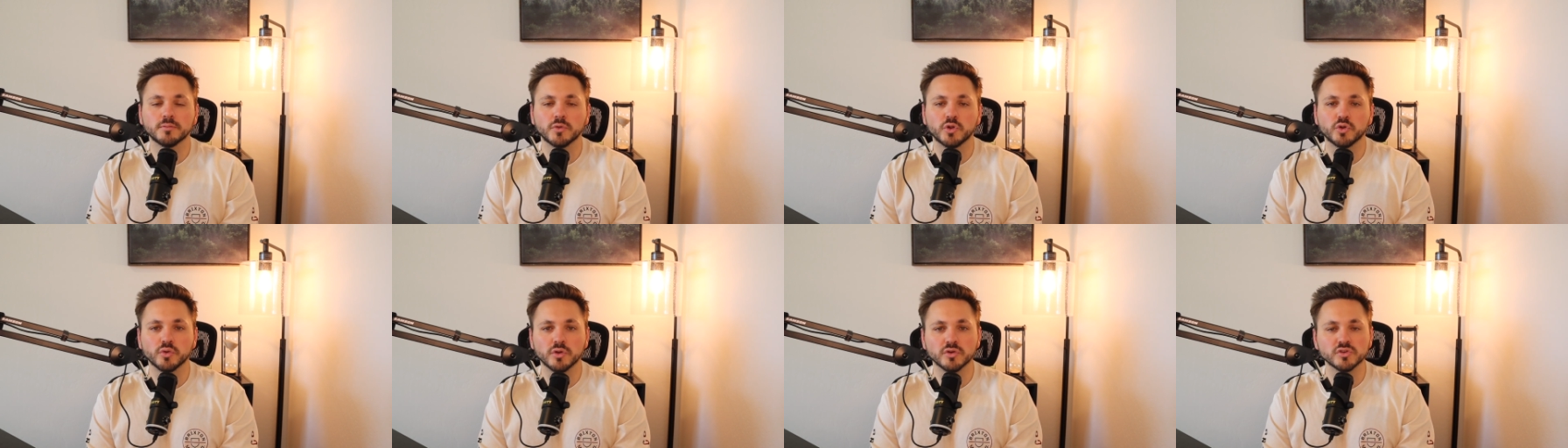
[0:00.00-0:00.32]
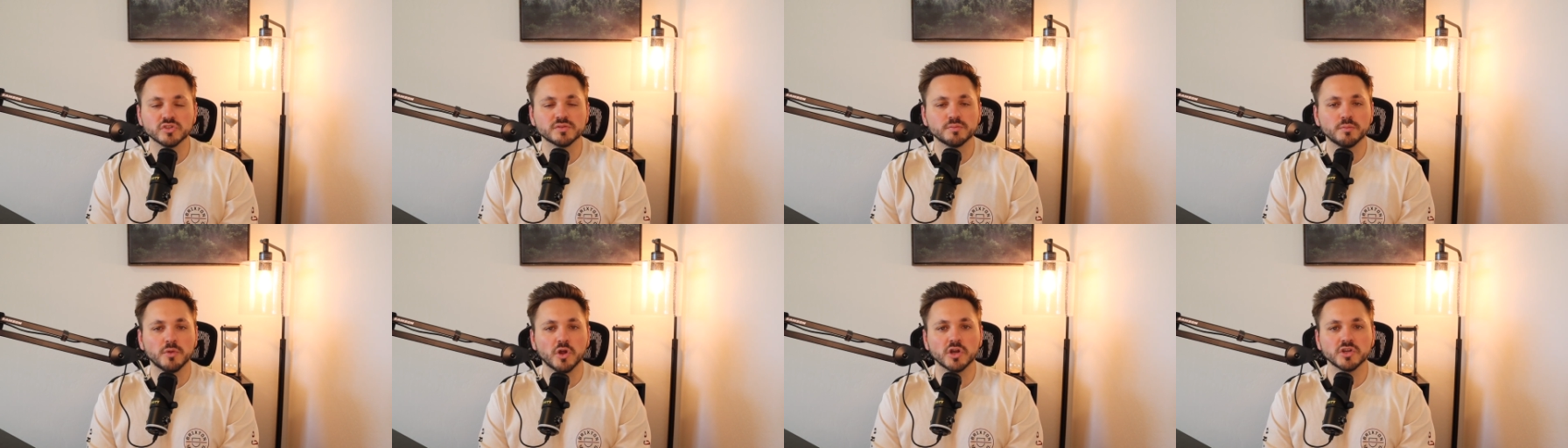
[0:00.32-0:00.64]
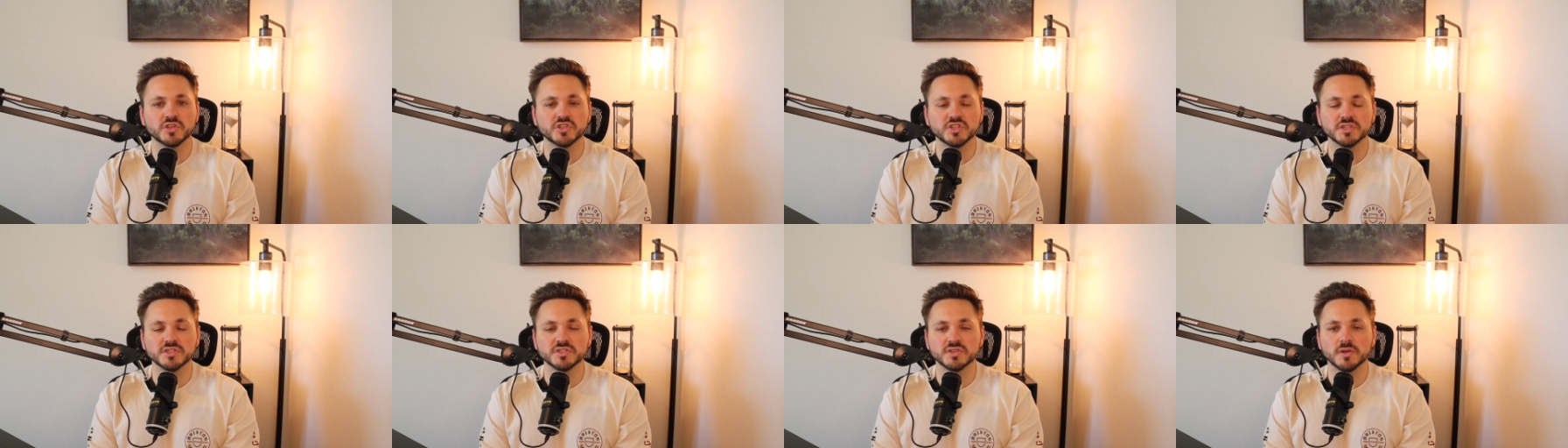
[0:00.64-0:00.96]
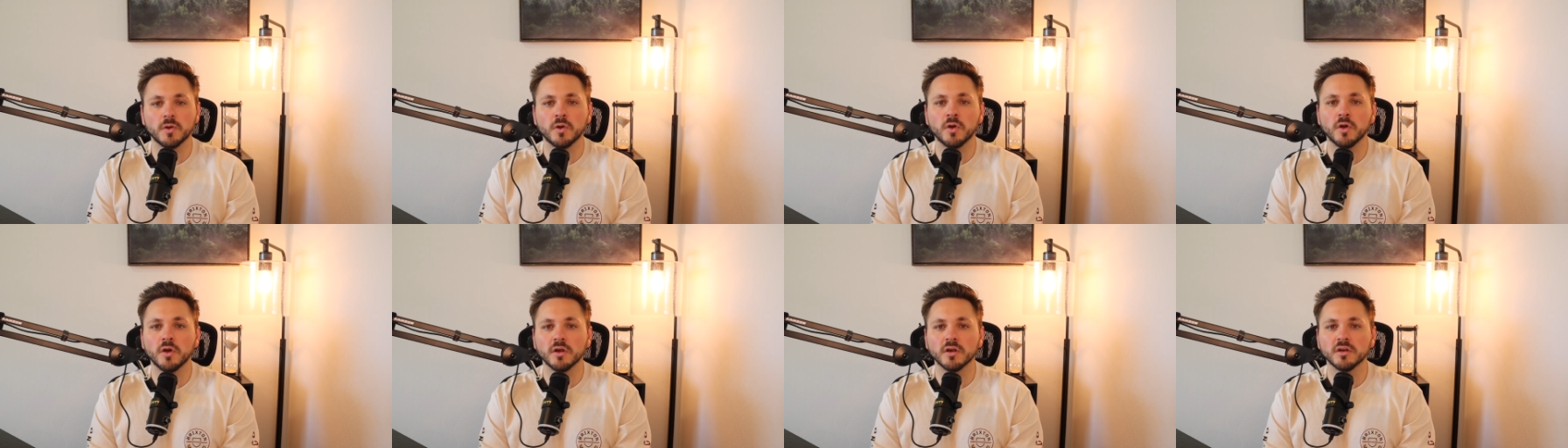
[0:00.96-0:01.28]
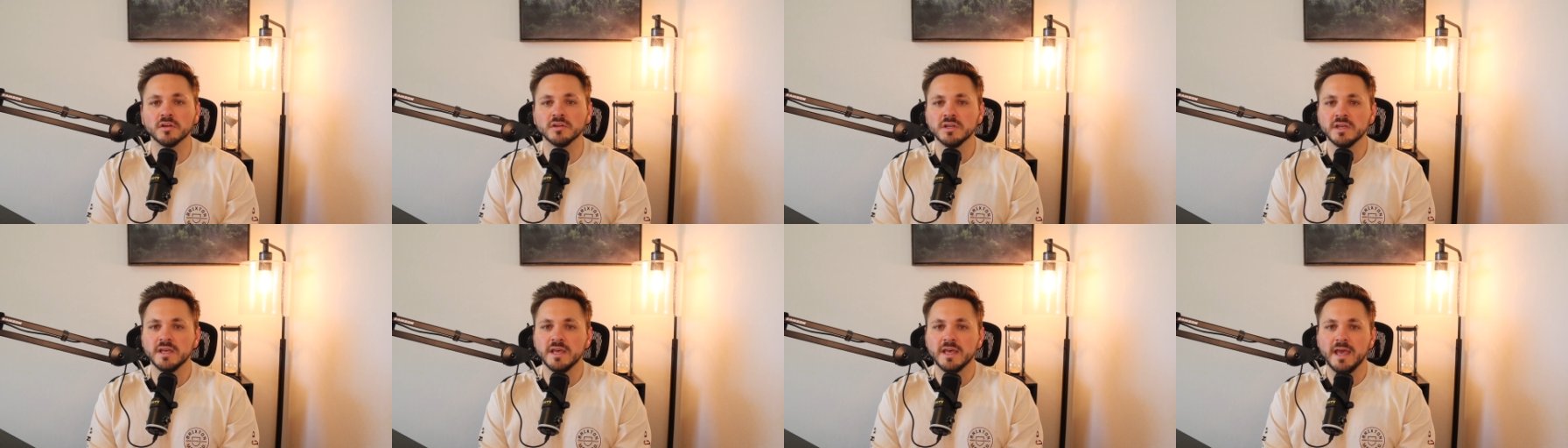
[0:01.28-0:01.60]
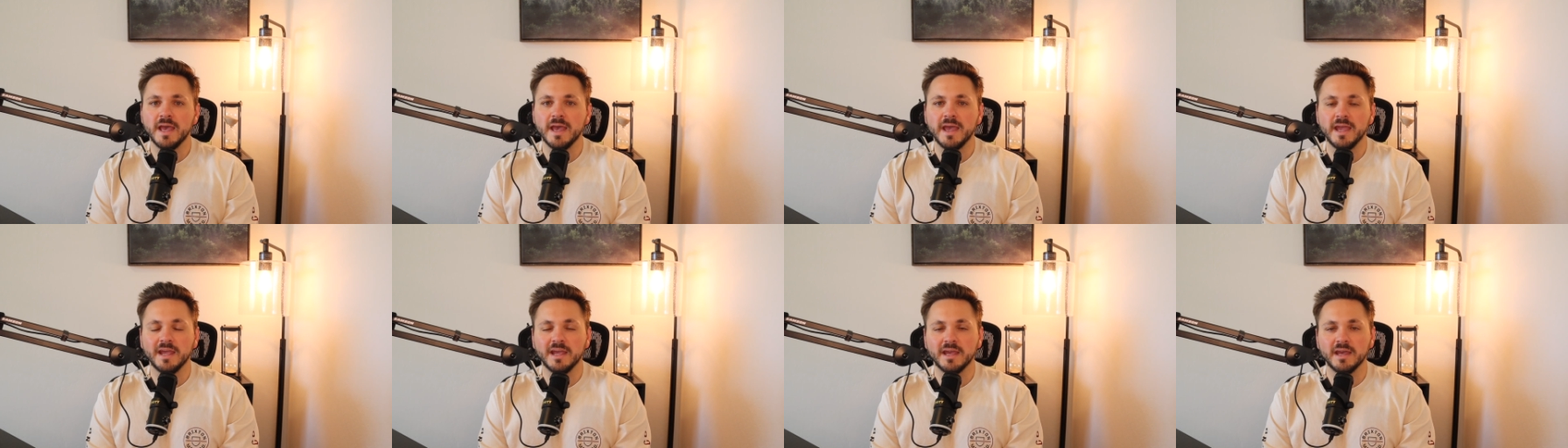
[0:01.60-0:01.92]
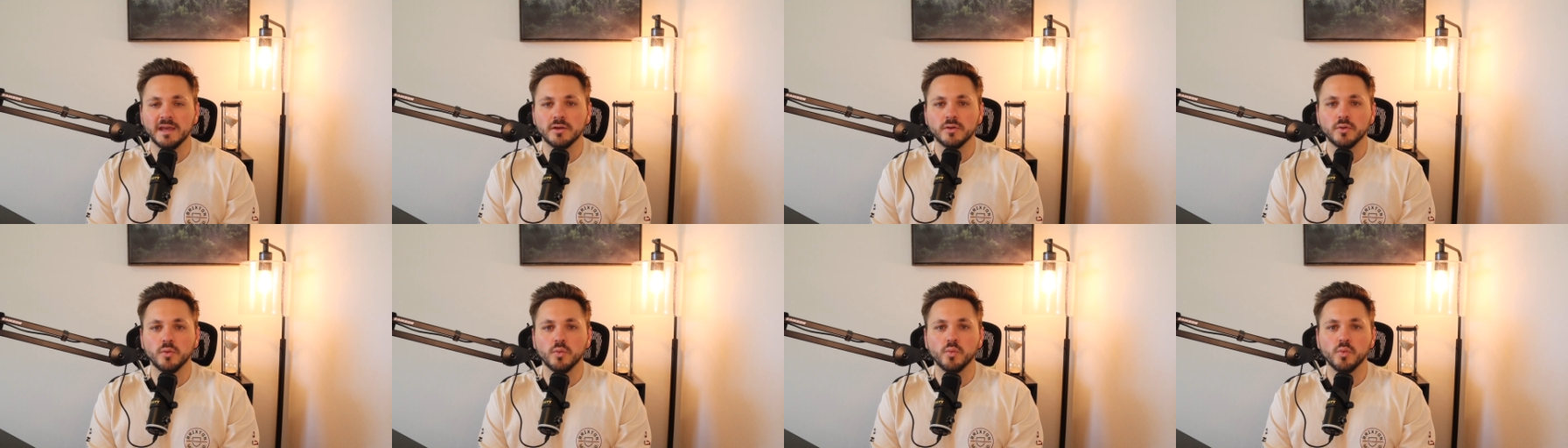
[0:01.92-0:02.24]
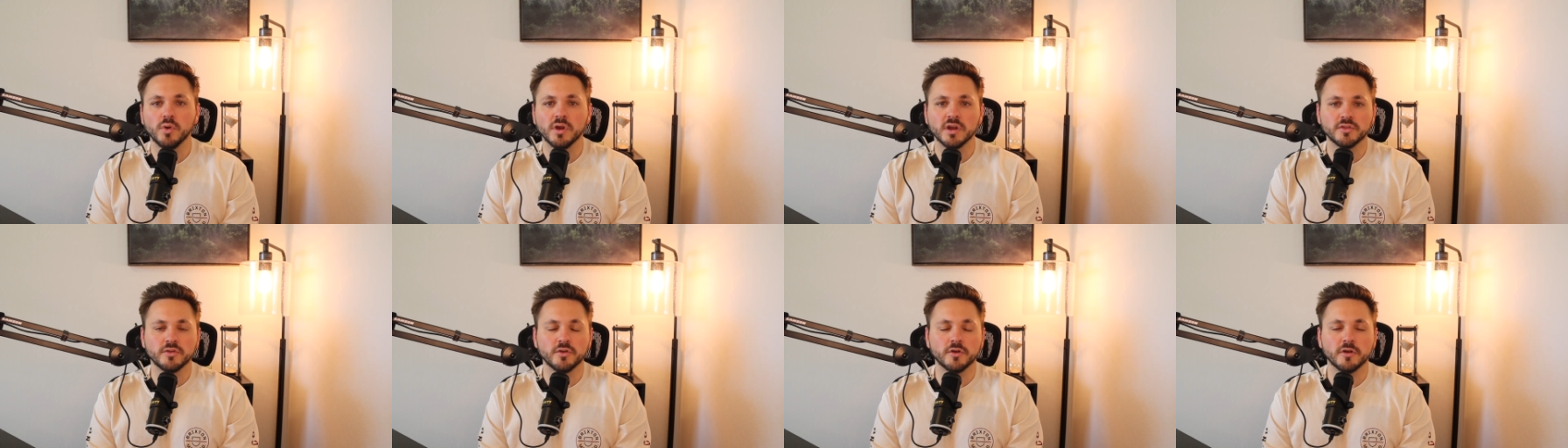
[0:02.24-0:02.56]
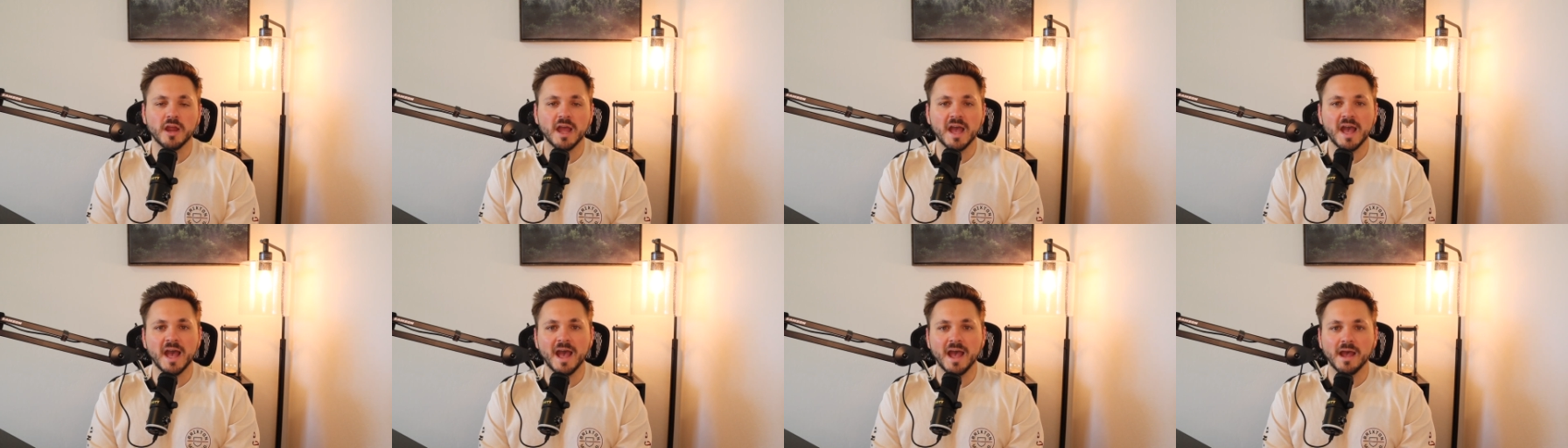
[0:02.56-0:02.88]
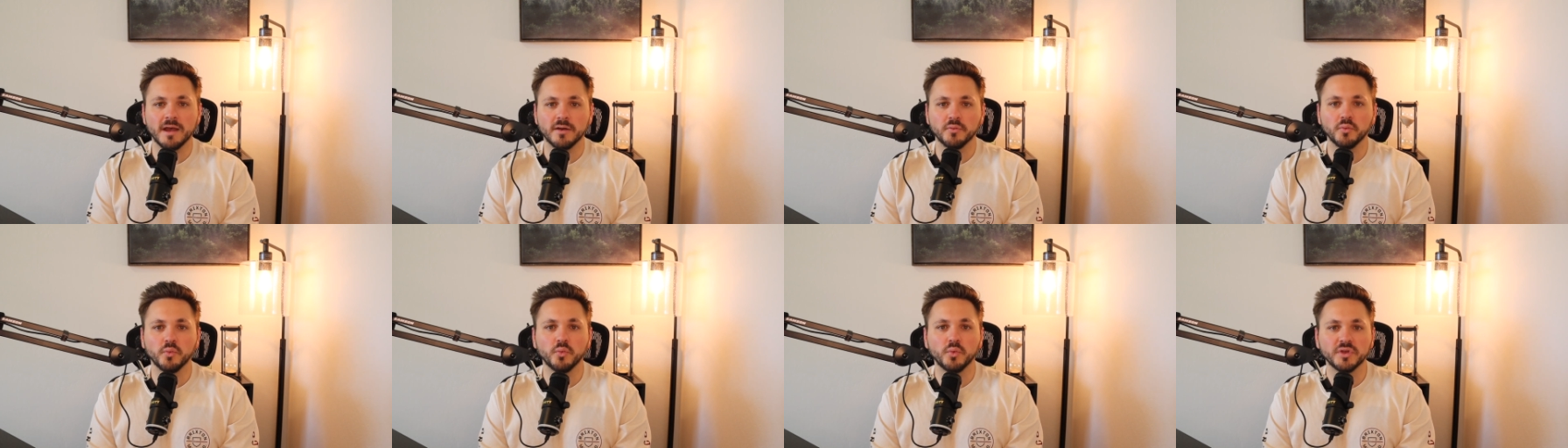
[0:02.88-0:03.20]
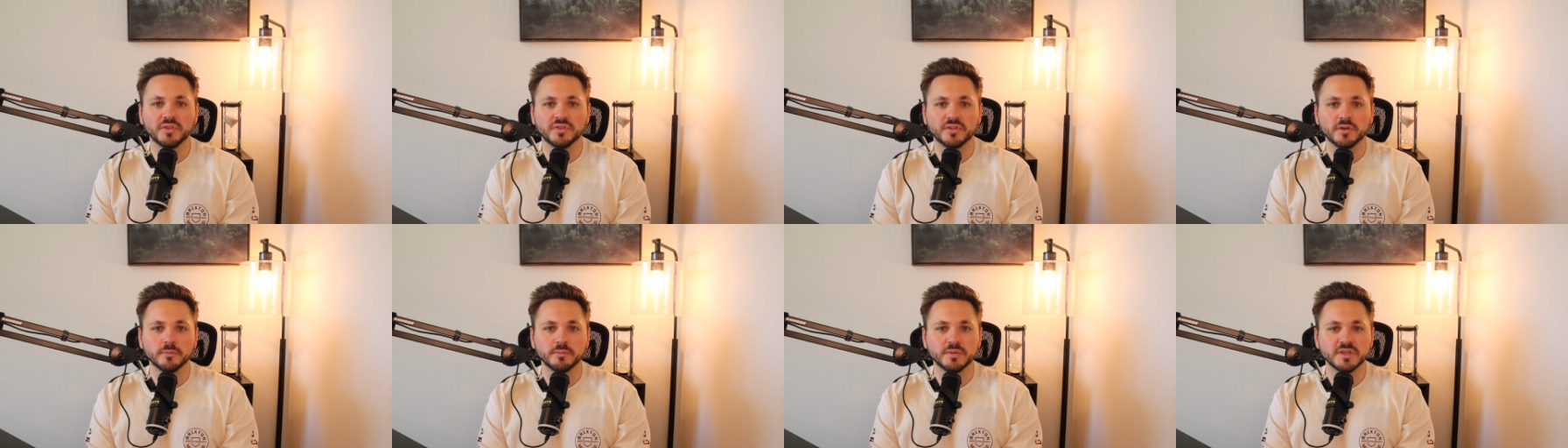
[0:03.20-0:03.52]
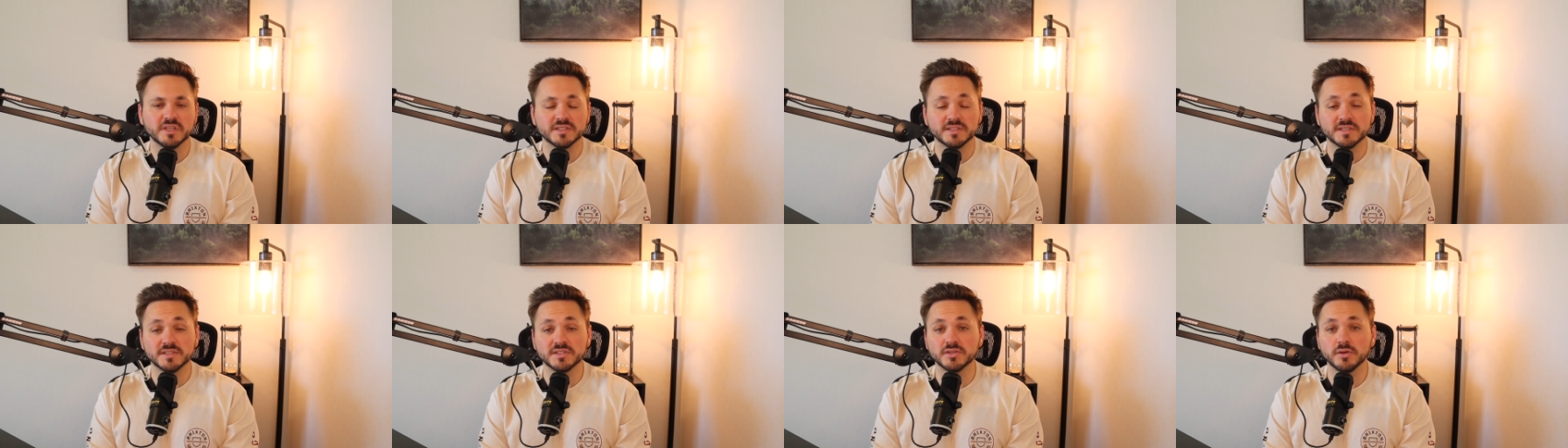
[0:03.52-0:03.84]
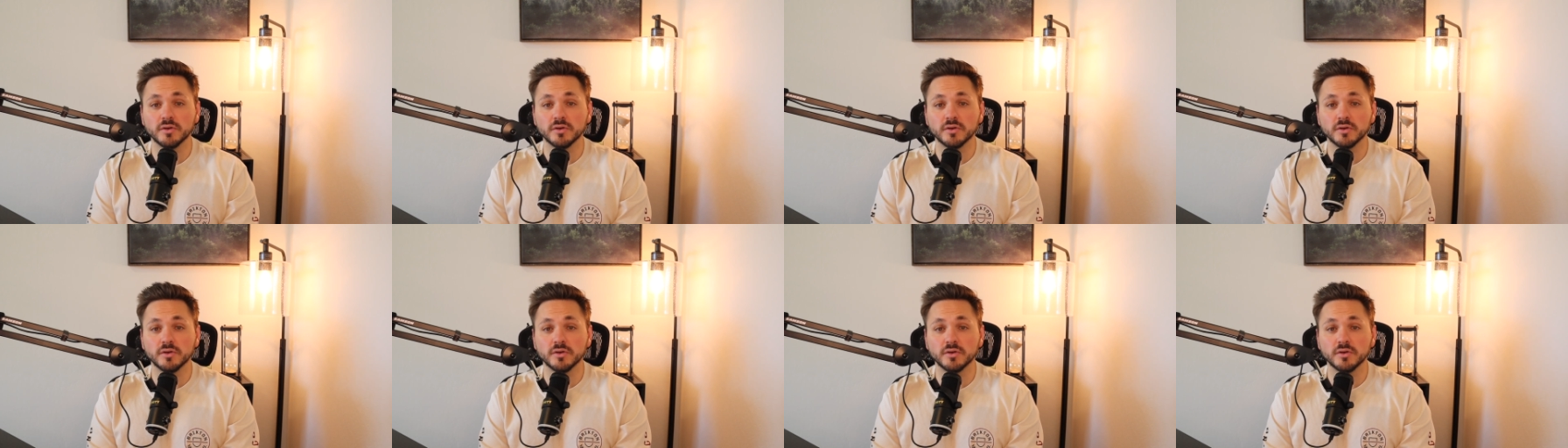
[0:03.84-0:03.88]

gross margins are and where they're at with their business.